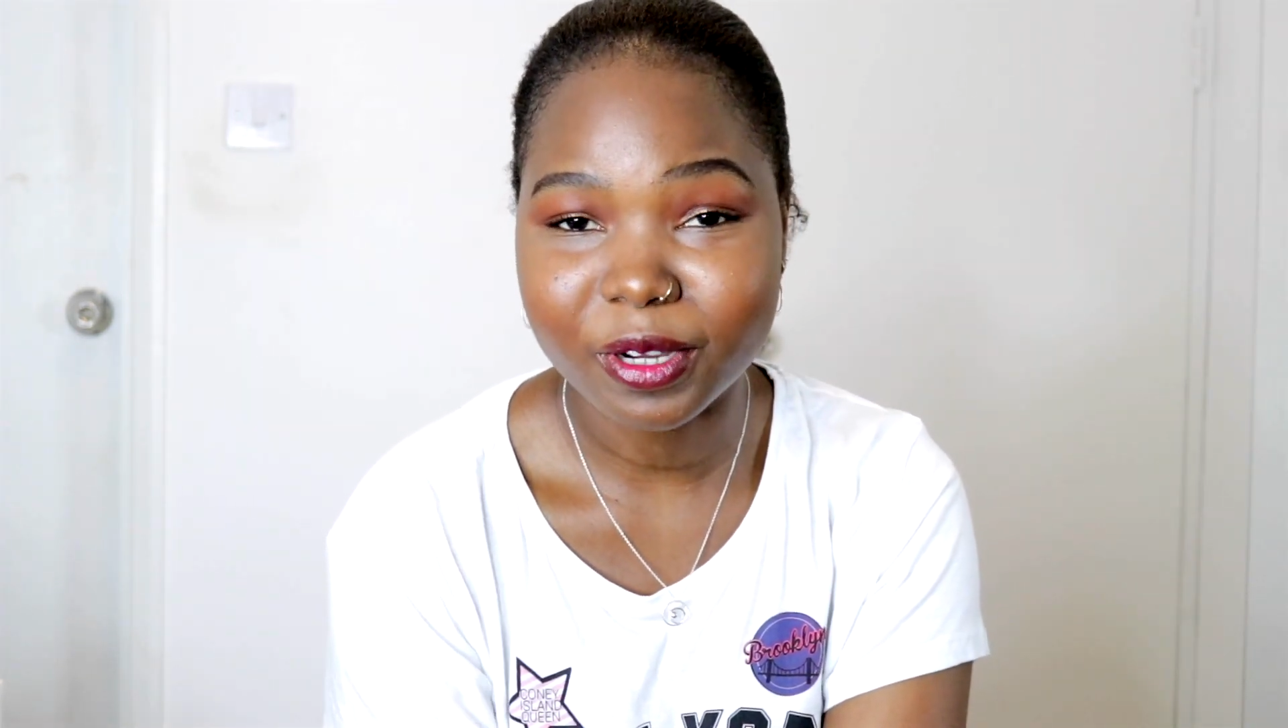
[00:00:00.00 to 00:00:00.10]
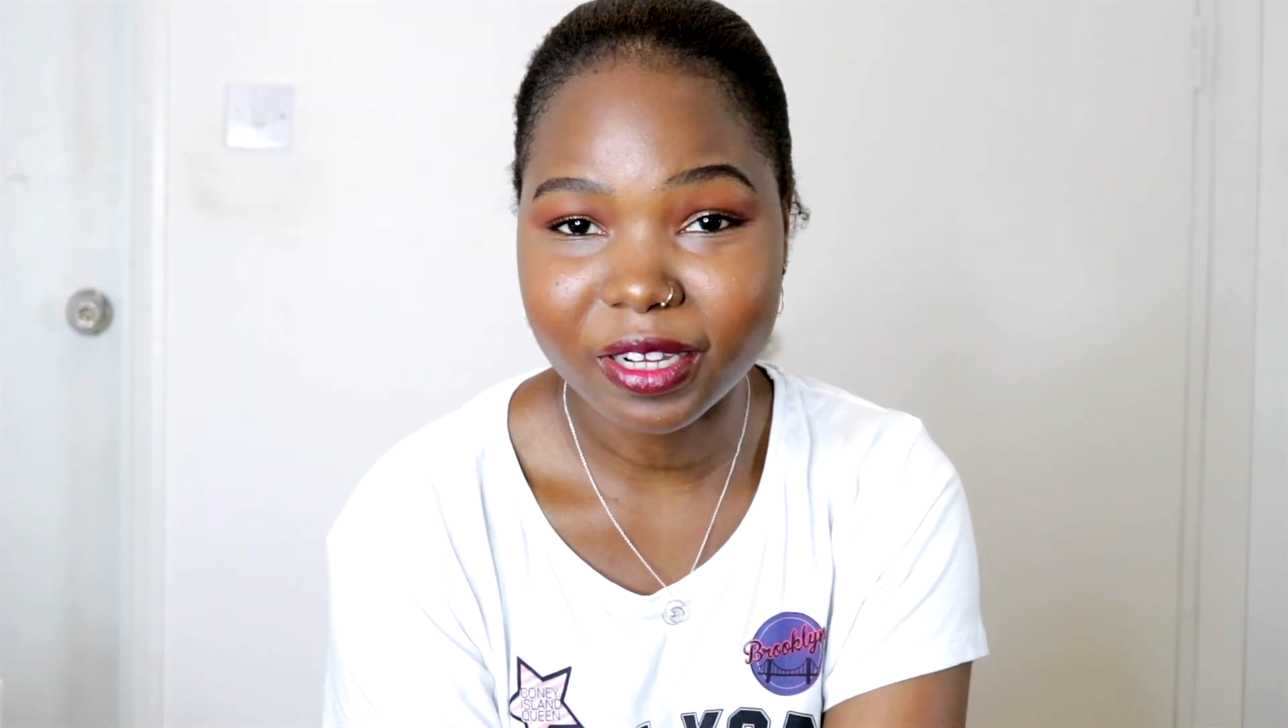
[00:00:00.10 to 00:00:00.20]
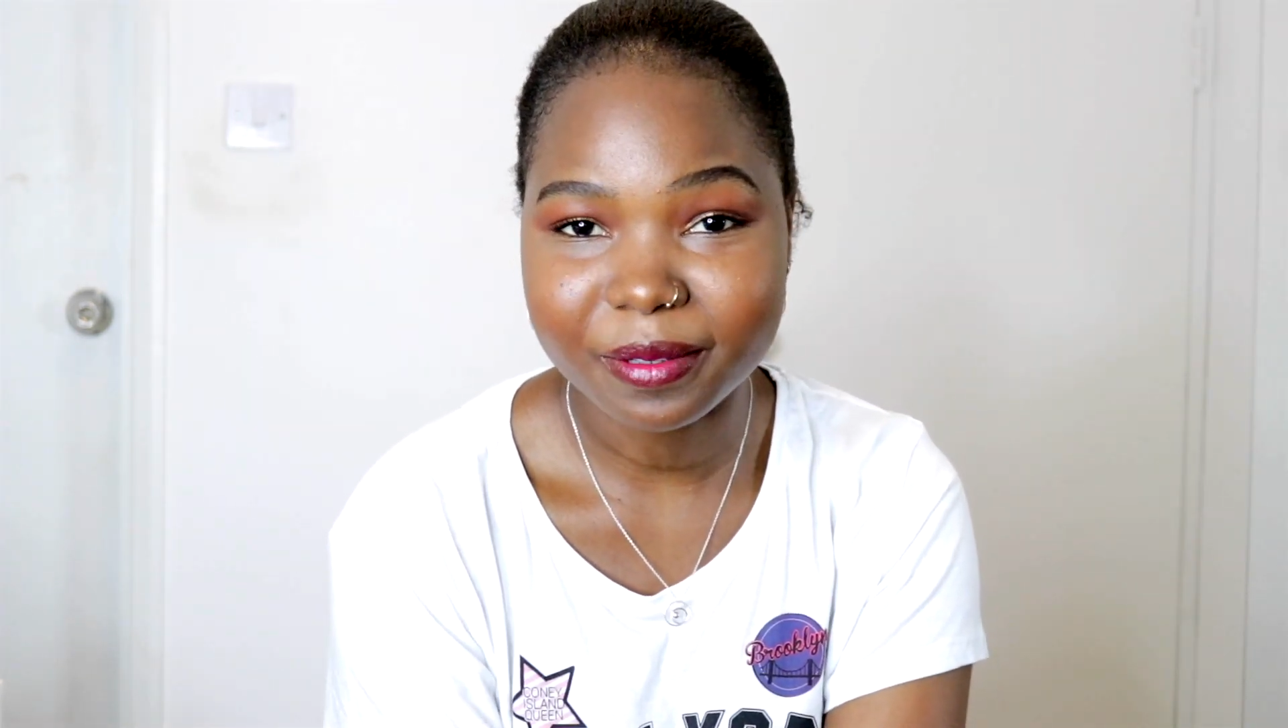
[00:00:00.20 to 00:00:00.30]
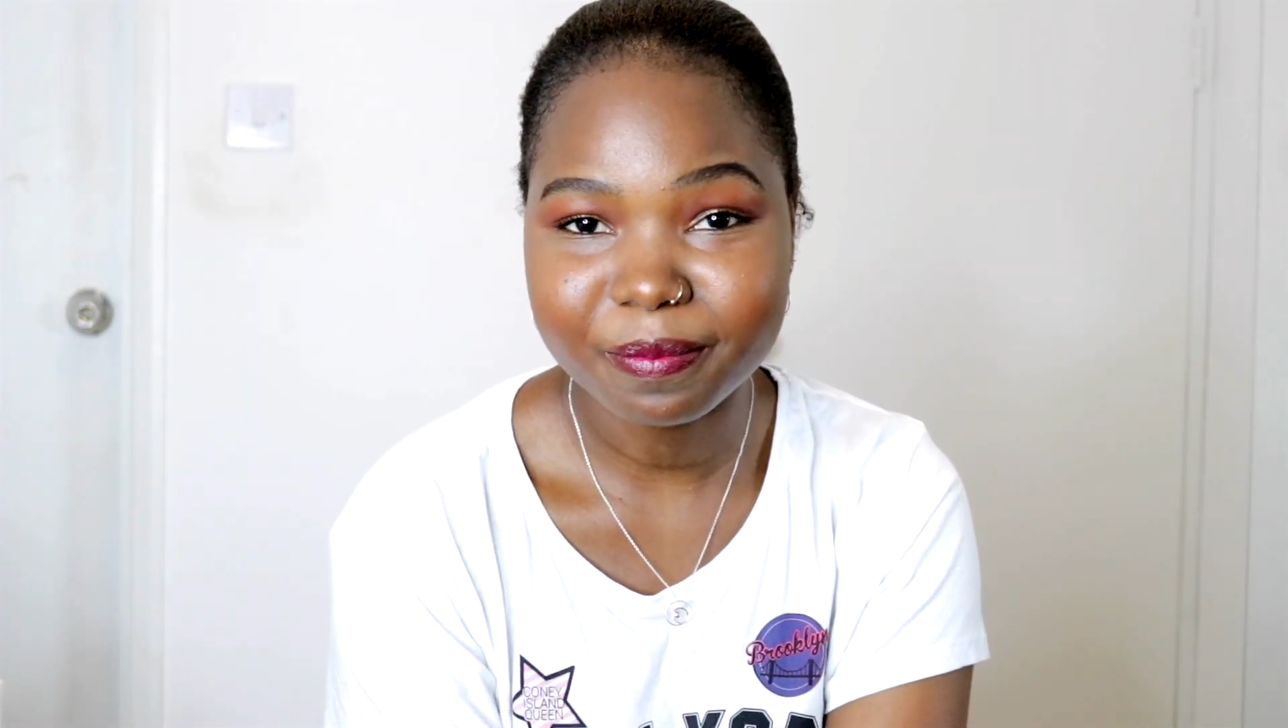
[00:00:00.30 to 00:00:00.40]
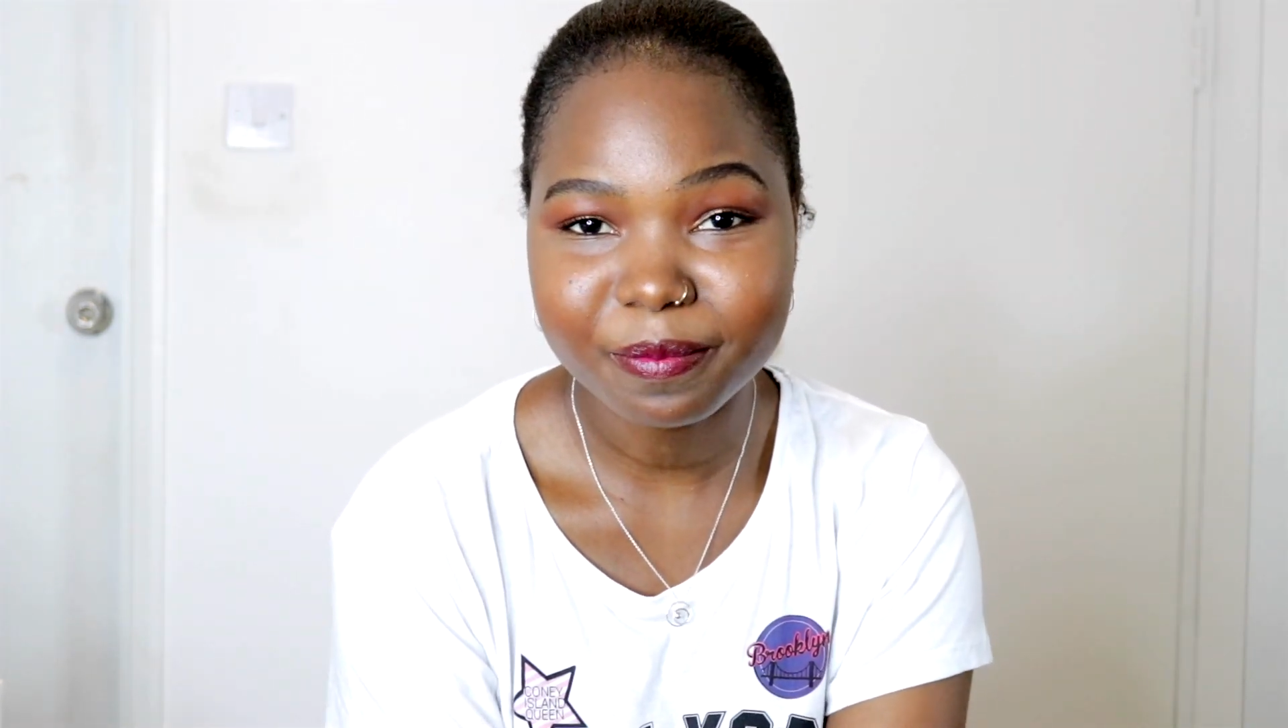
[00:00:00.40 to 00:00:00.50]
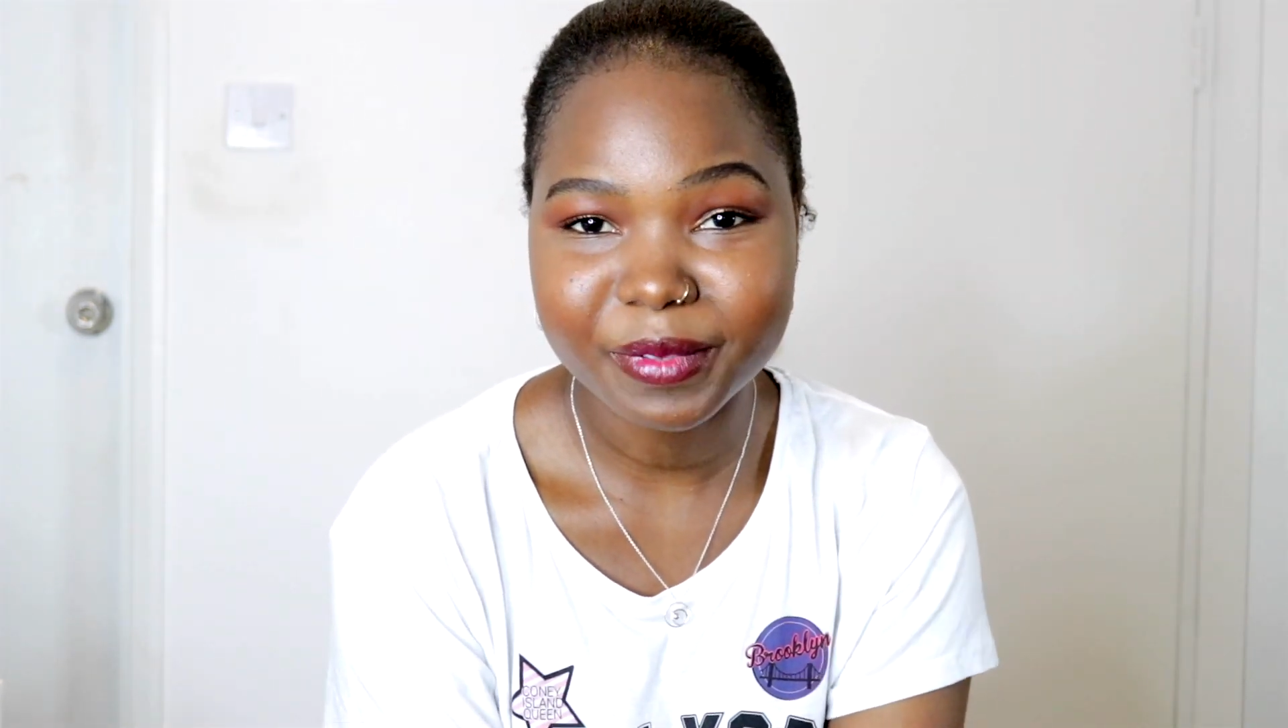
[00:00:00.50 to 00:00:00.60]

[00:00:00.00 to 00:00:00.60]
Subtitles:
welcome.